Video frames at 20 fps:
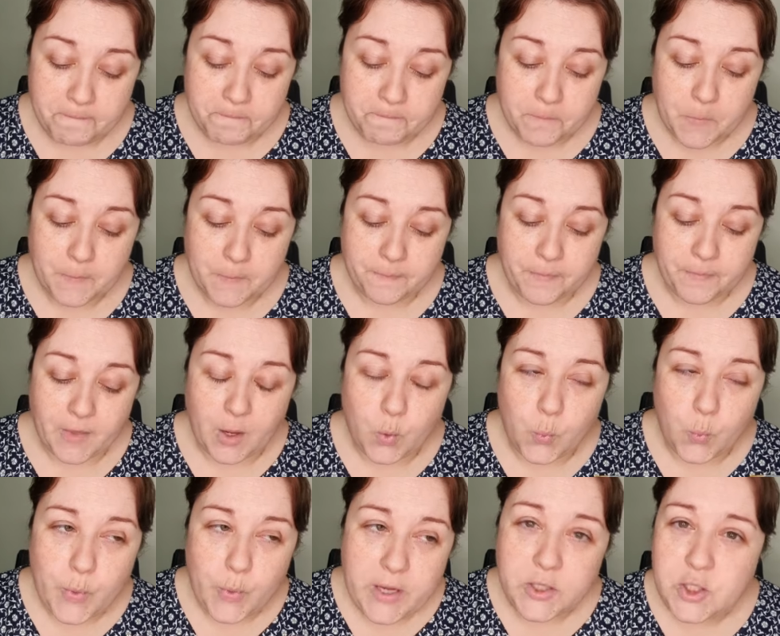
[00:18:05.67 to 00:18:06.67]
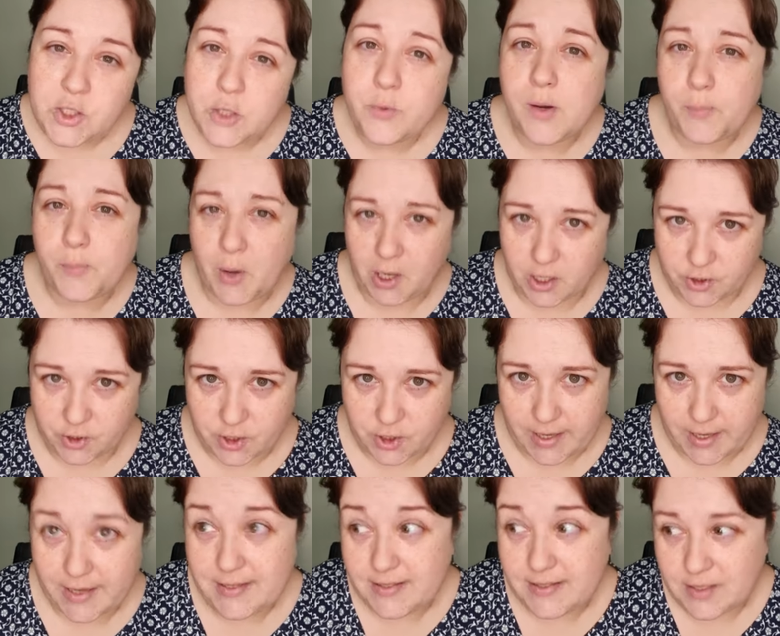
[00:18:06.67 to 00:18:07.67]
We do apologize,
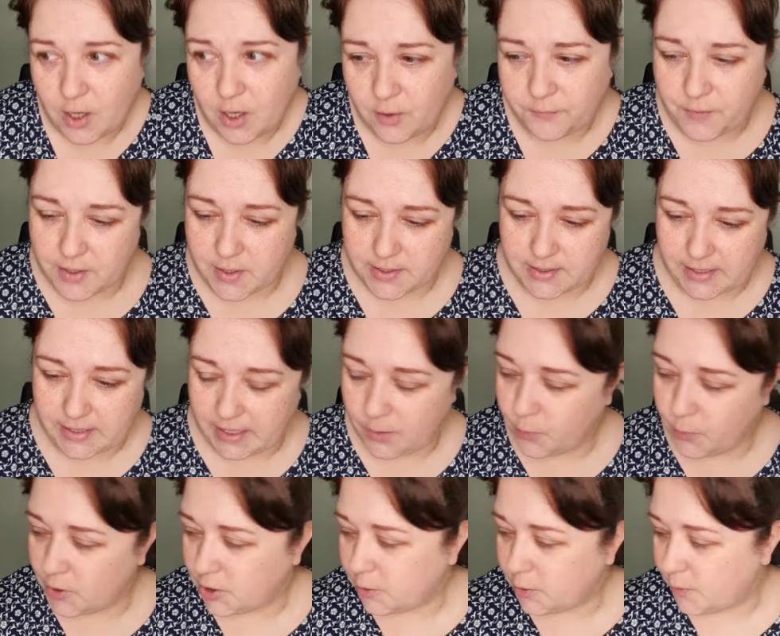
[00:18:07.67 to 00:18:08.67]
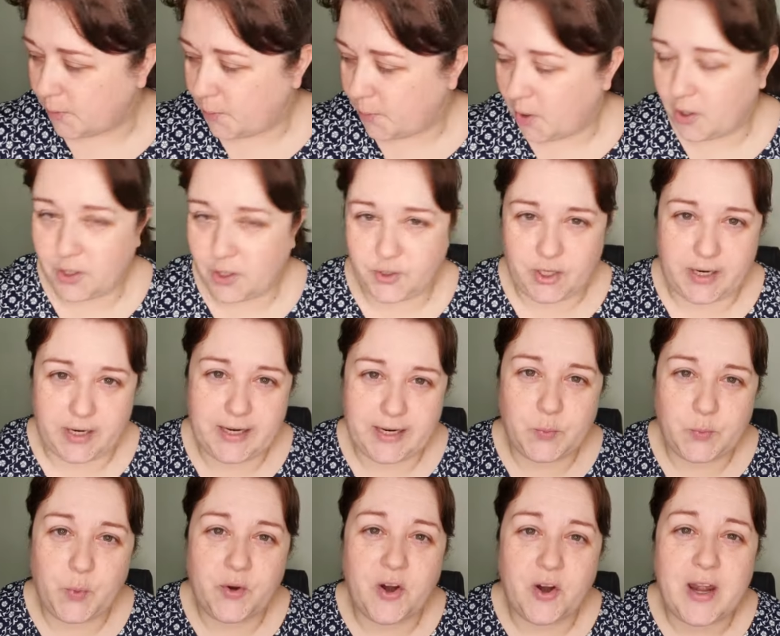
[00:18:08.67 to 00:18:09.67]
obviously, we do apologize. We're a
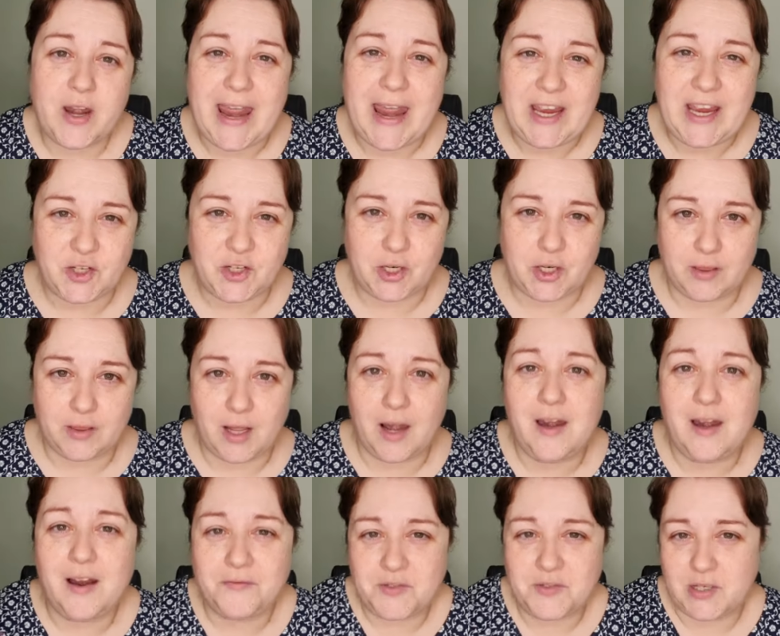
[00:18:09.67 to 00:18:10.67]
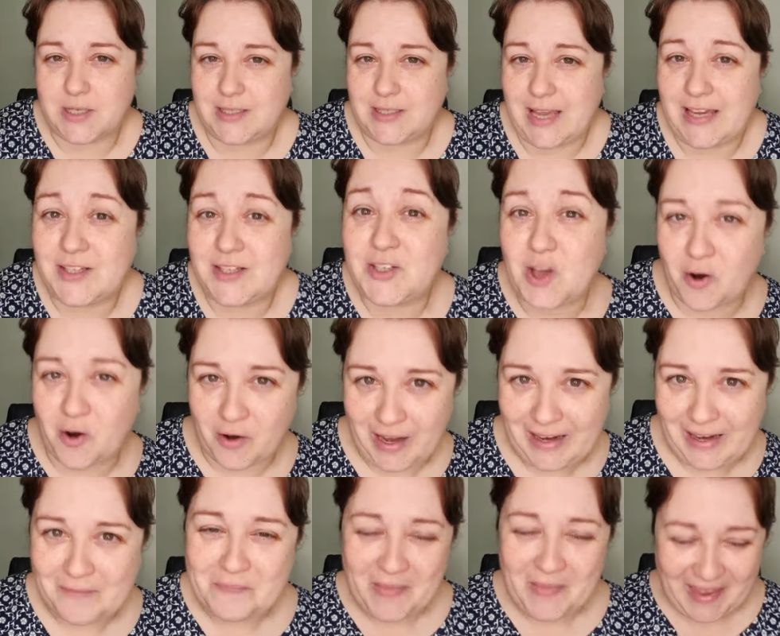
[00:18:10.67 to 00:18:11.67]
nation that loves to say sorry,
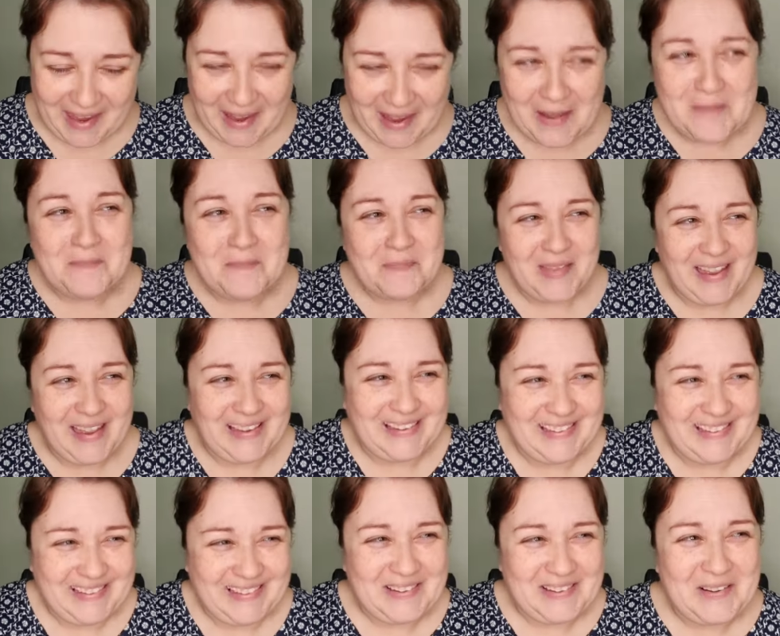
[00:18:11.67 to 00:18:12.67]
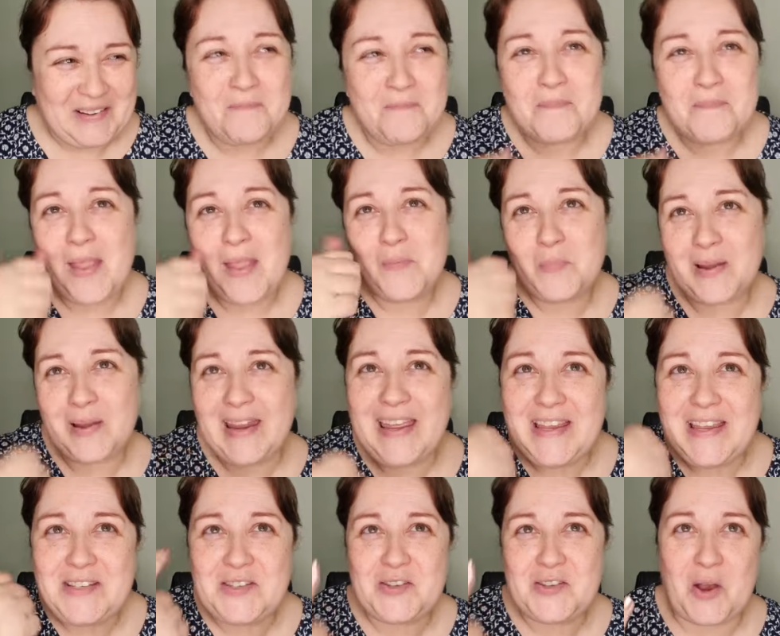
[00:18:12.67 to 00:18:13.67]
yeah? Please, sorry,
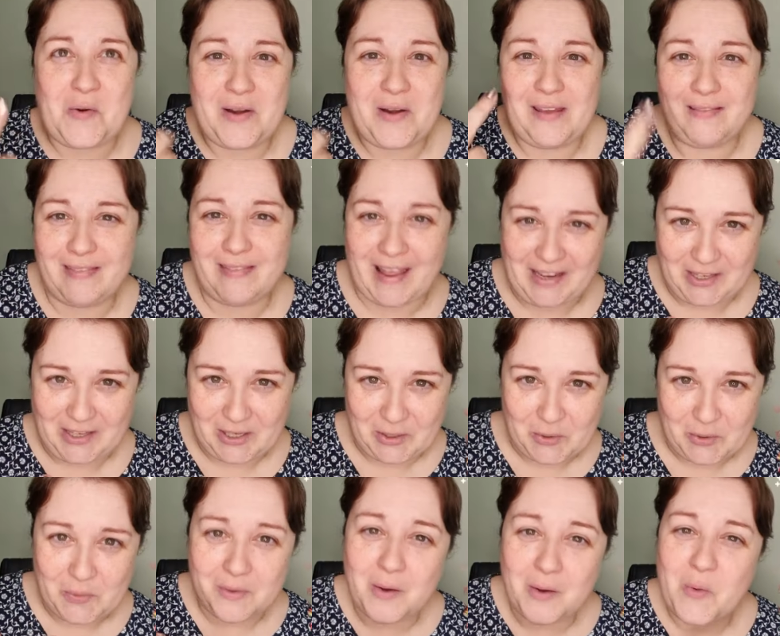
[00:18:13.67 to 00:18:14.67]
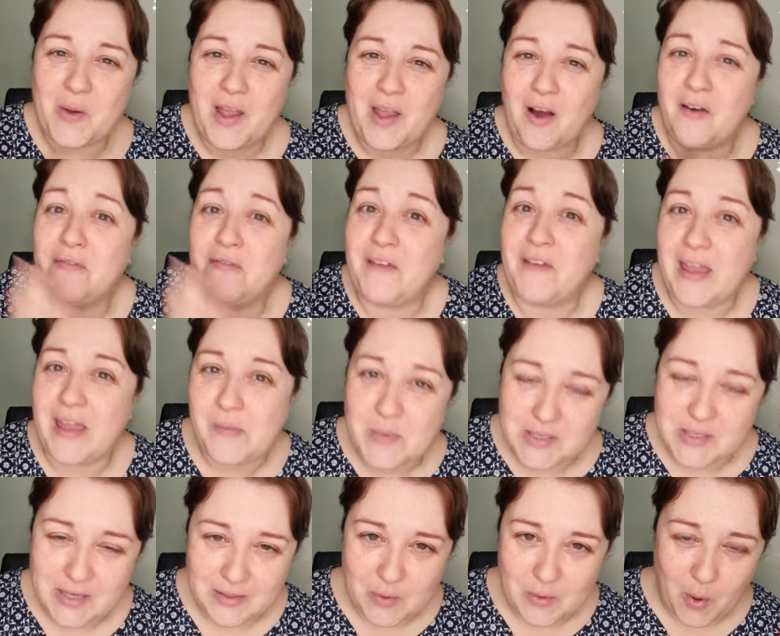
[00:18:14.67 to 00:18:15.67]
thank you. We are famous in the
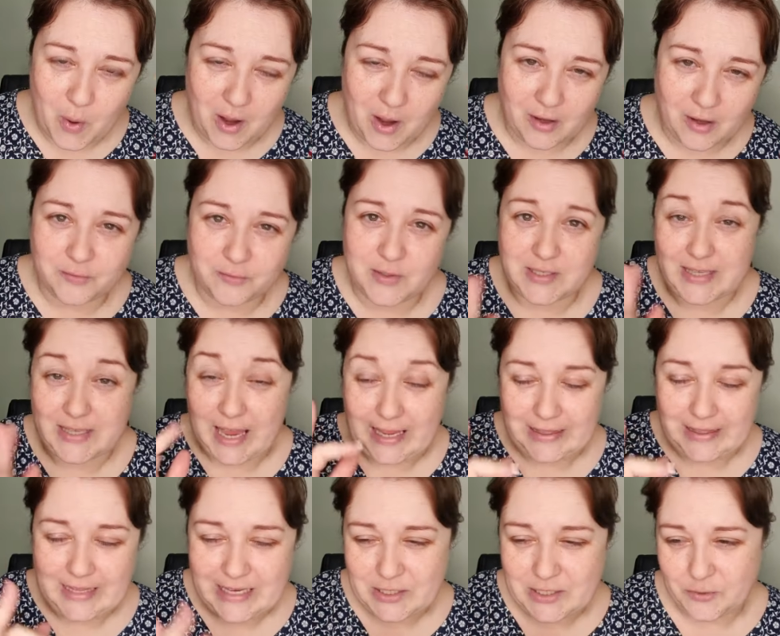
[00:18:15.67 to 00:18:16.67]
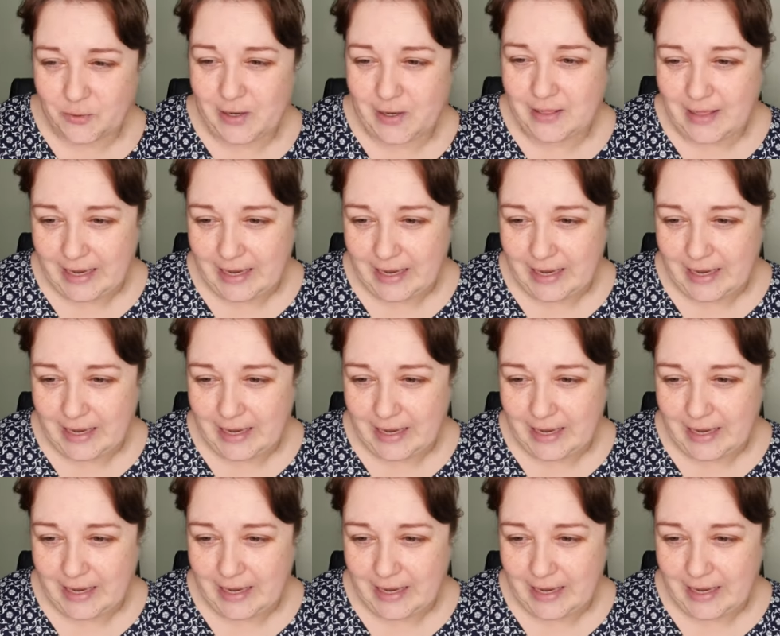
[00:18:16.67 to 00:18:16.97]
world for saying these three things.